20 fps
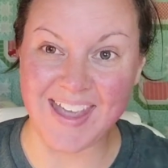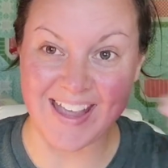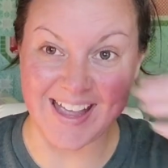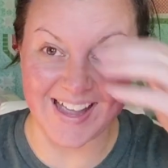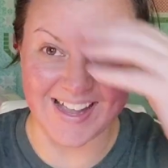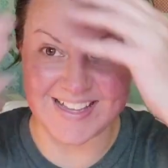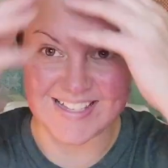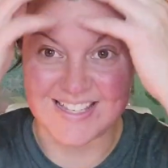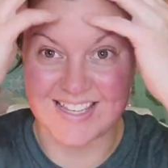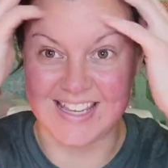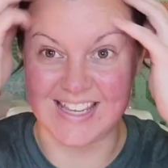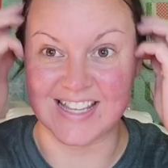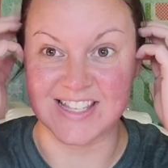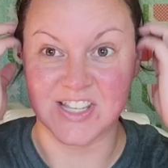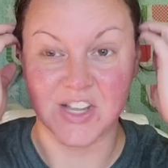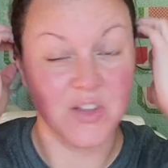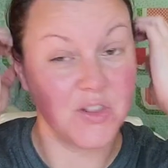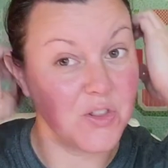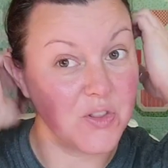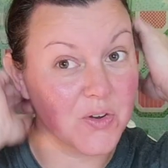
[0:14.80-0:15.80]
guys,
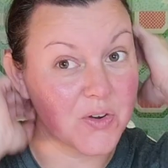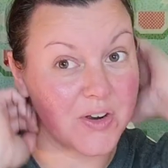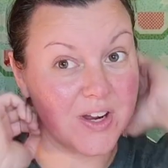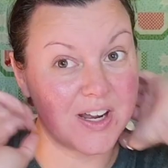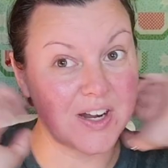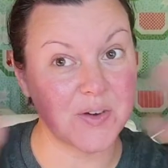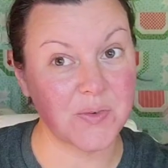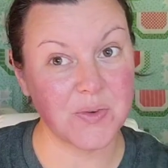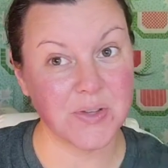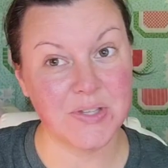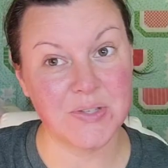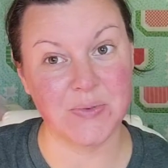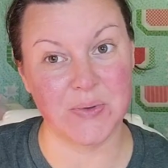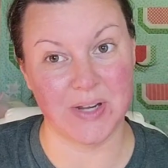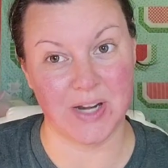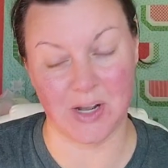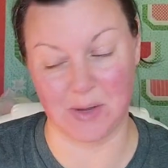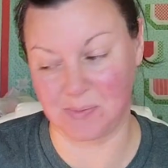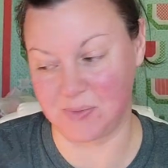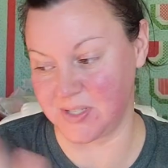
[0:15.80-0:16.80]
it's Lauren with
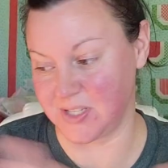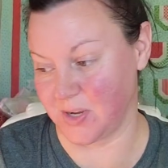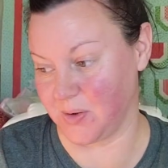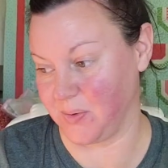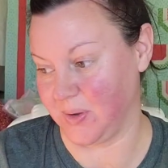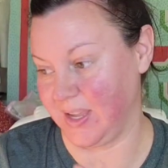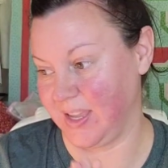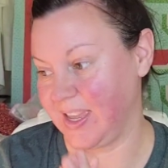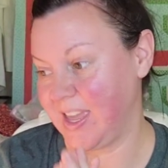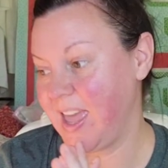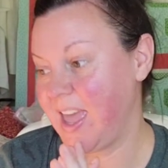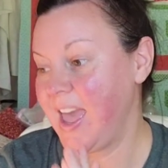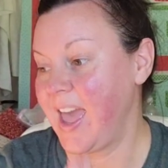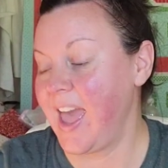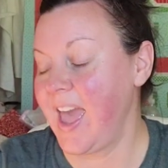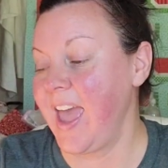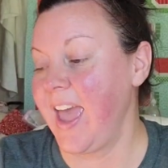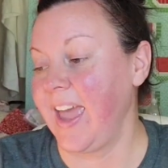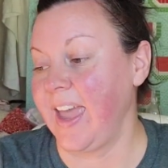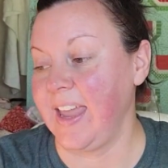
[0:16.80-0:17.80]
Sweet Home Sewing,
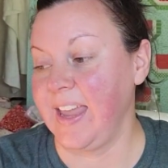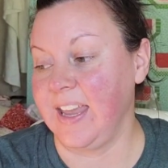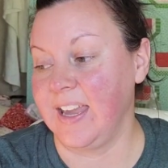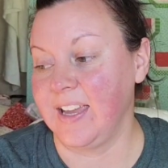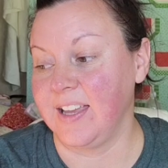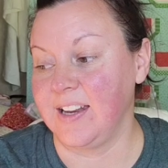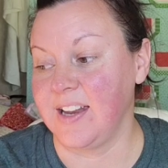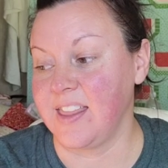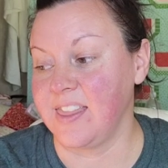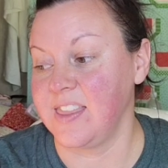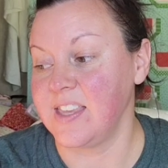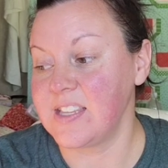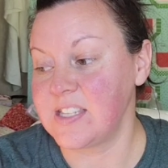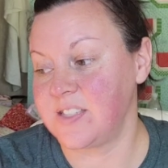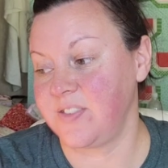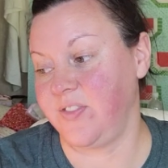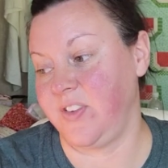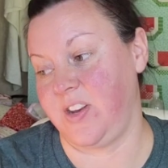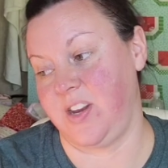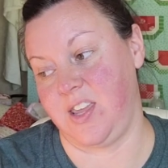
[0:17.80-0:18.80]
and
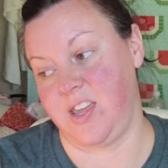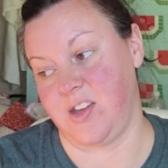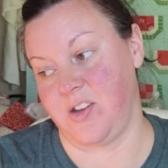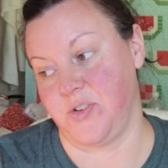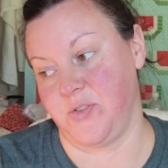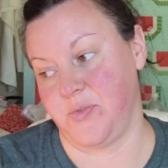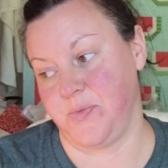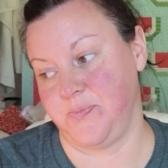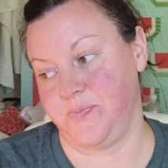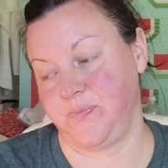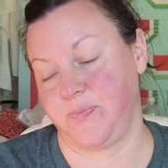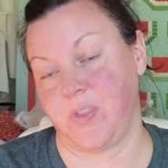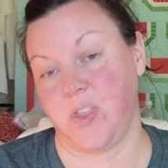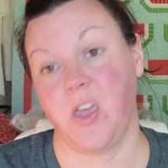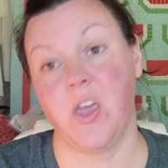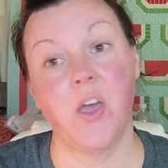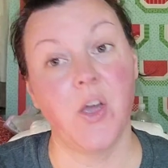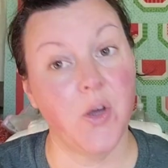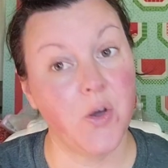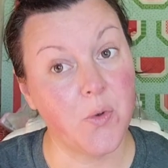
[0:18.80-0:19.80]
this video
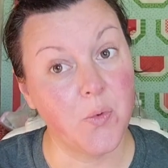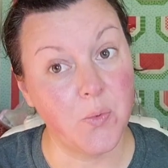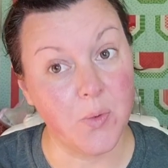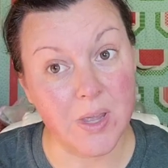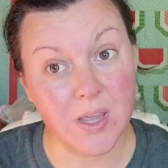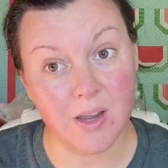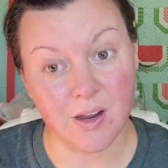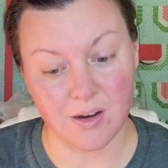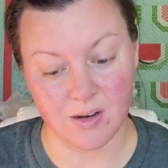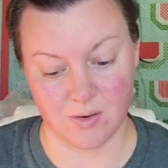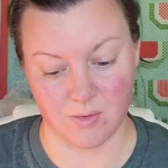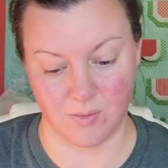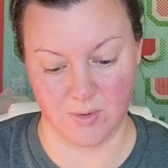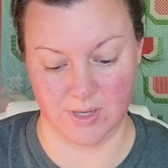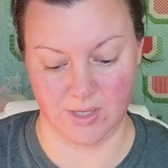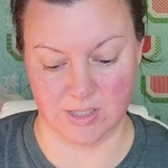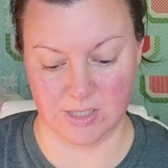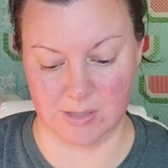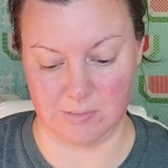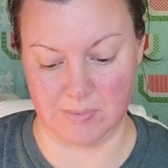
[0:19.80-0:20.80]
we are
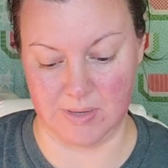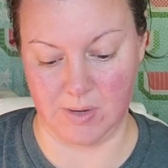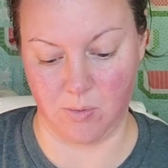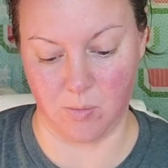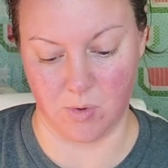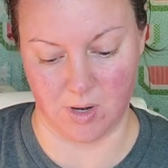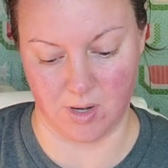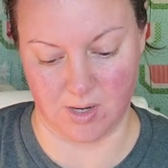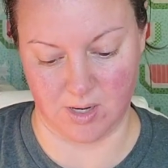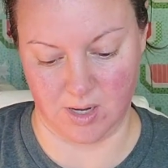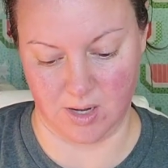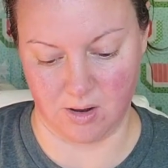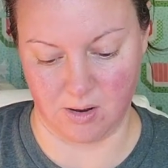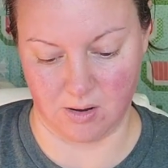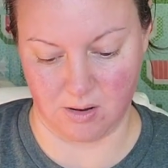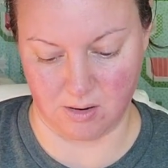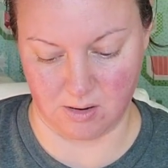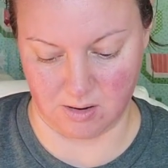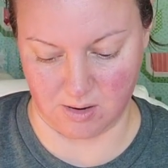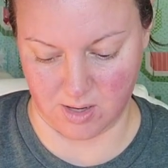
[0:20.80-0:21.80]
going to be working
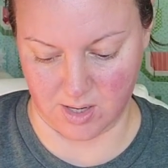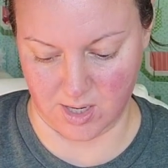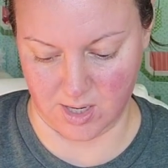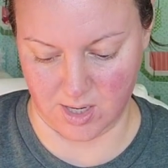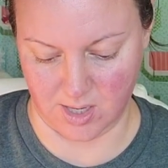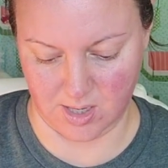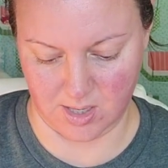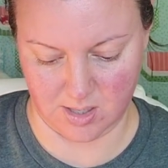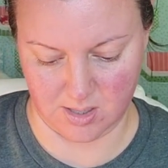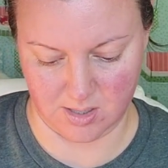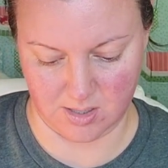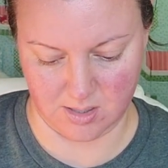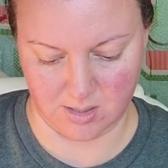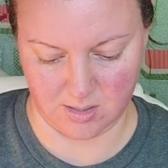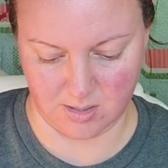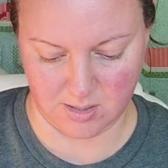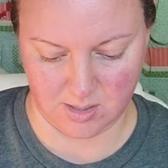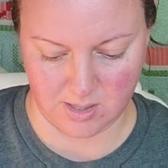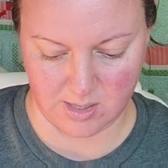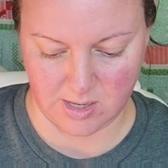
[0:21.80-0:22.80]
on
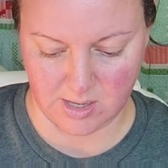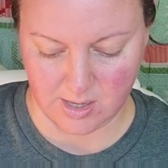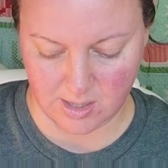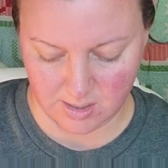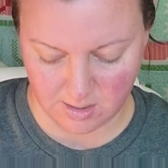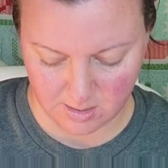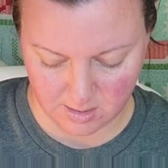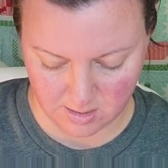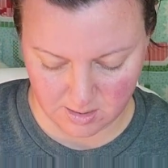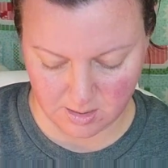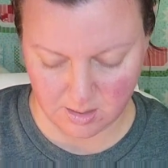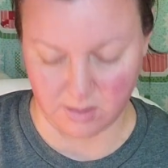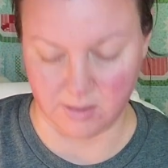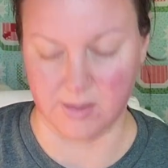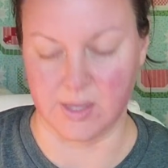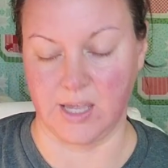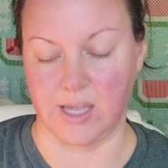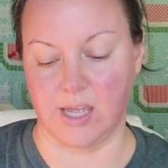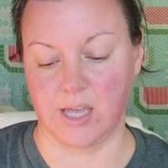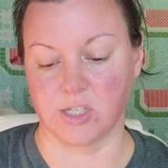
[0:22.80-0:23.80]

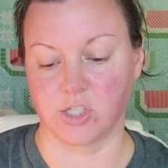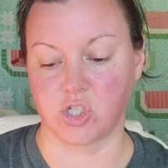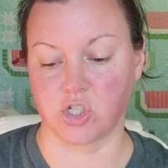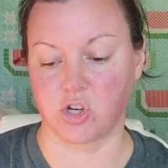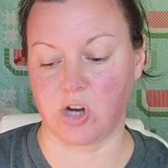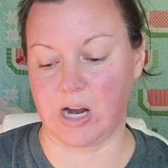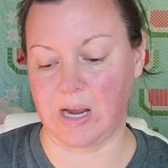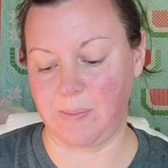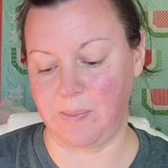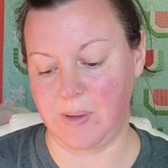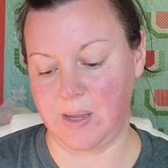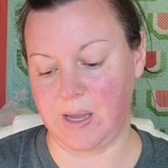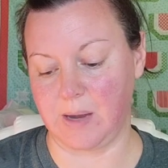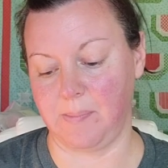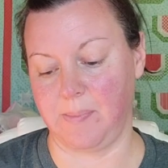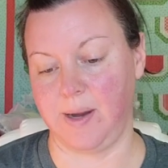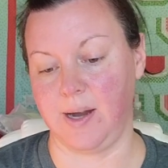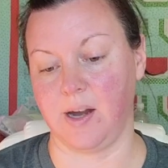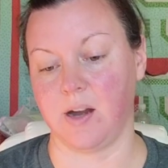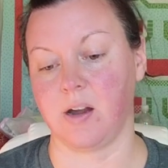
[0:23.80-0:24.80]
the Scrappy
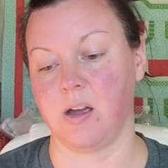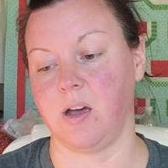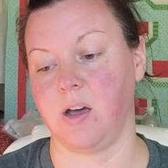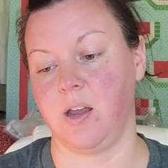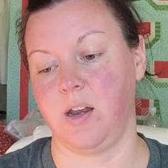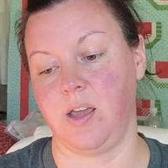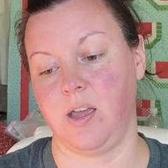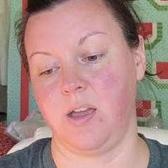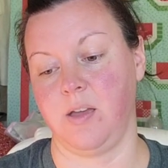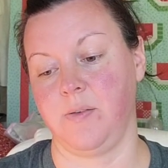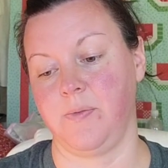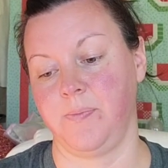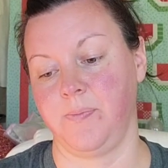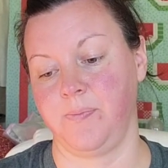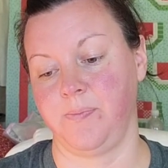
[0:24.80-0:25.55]
Americana